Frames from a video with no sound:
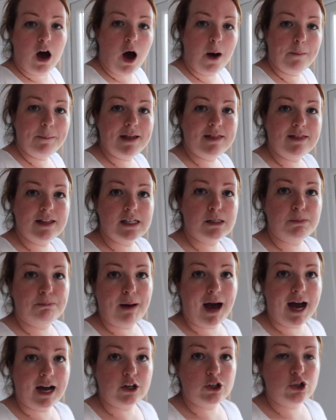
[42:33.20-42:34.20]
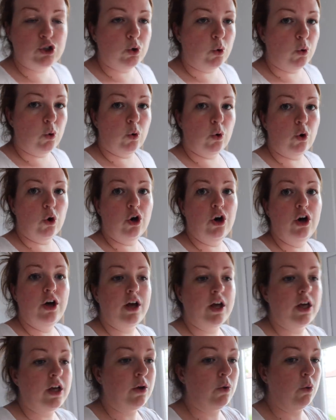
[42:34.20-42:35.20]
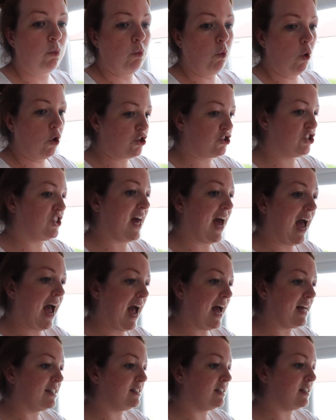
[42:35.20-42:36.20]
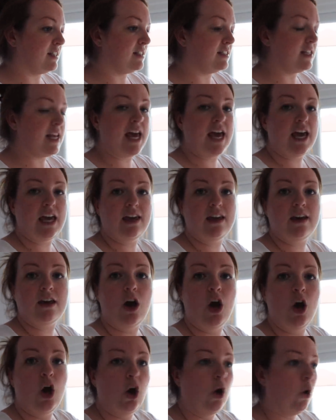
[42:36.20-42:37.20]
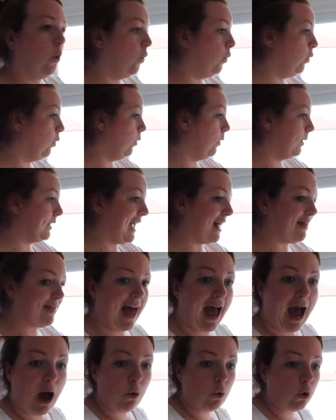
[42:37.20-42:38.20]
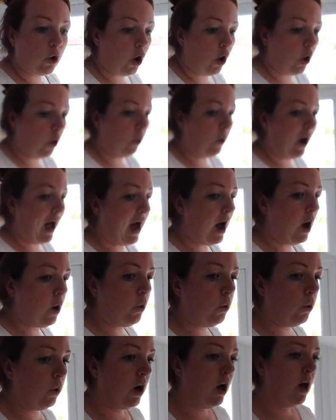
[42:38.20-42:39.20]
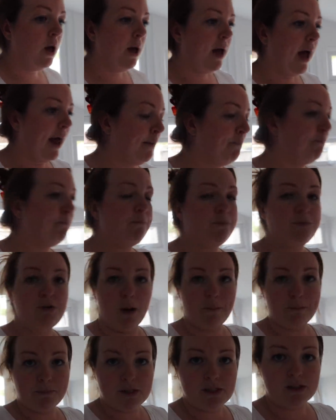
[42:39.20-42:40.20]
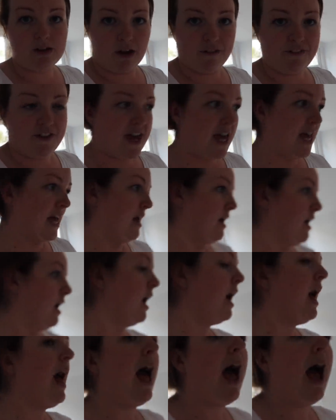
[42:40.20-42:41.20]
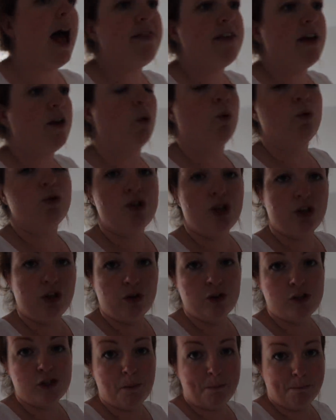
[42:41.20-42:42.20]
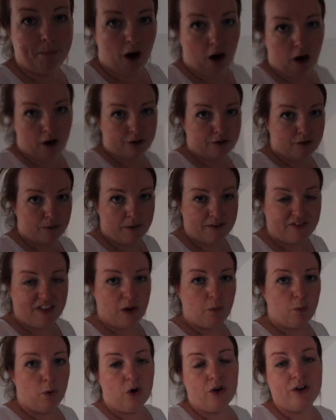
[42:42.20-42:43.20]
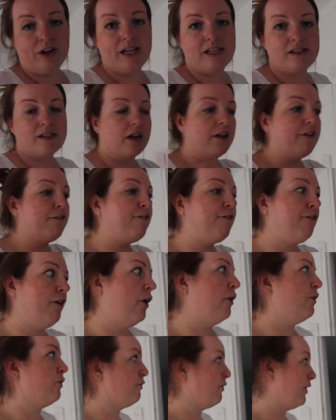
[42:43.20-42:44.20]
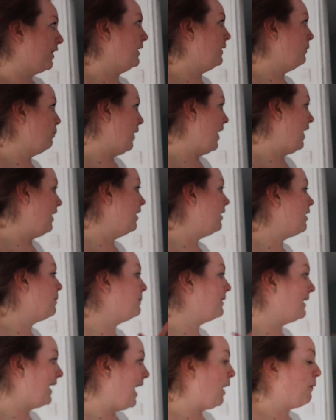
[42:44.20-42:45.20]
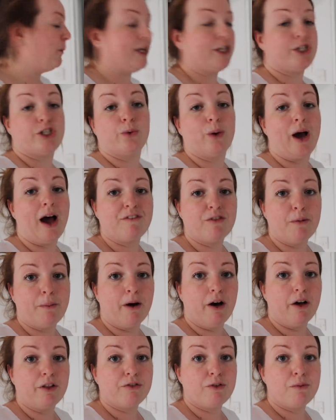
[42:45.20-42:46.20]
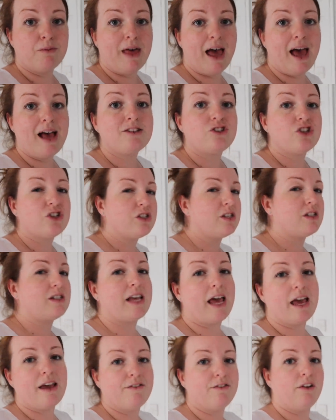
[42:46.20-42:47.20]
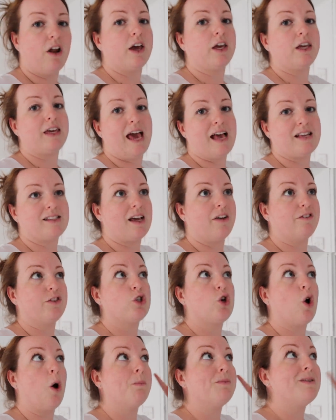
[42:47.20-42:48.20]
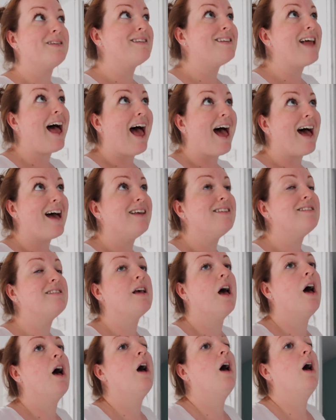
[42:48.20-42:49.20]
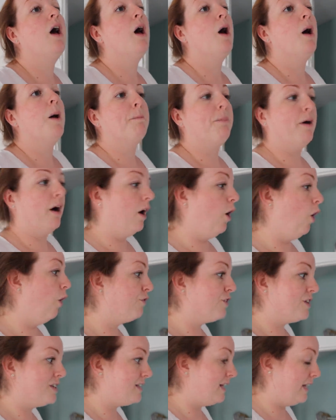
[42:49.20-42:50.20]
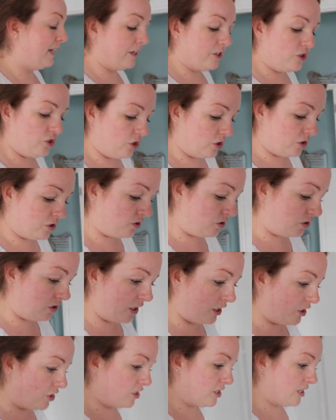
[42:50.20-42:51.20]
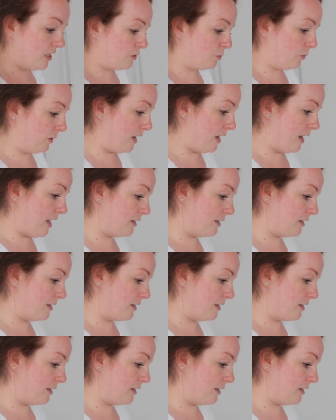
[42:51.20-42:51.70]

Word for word: come in this back door, wash their hands at the sink or get the alcohol out and dump stuff here and then also use the bathroom if they want. It's gonna flow really well and I'm glad we do have a bathroom there just to save like guests having to go upstairs but obviously it's just, it just is what it